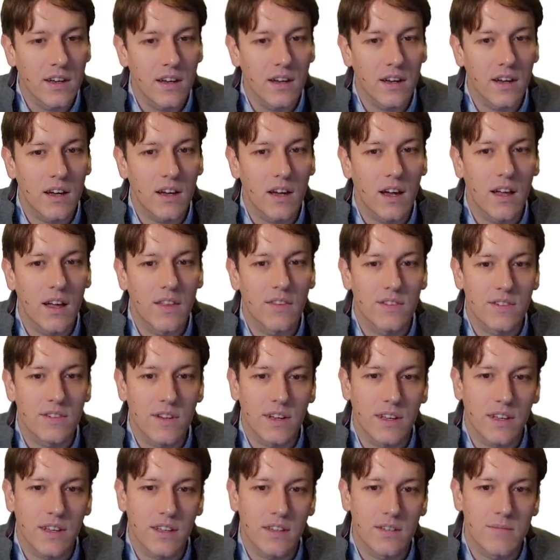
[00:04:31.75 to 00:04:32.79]
and
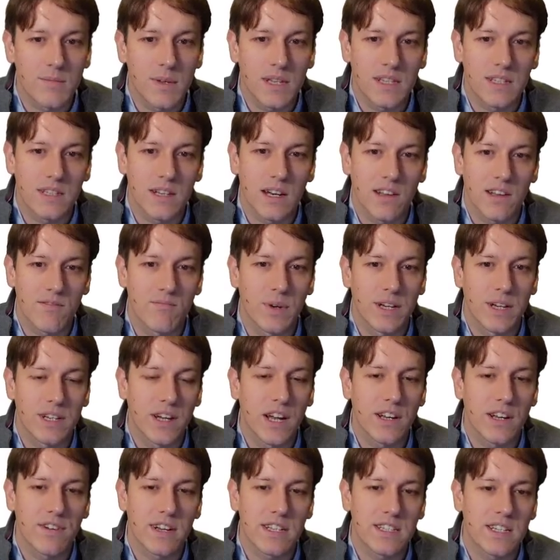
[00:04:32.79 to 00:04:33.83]
I could make an 11 by
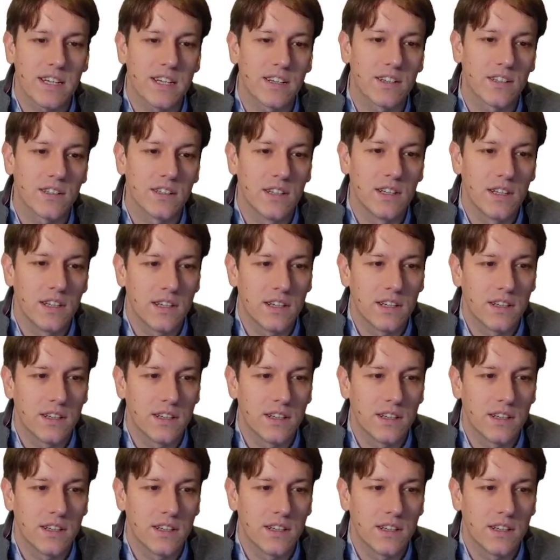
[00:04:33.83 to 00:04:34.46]
9 rectangle,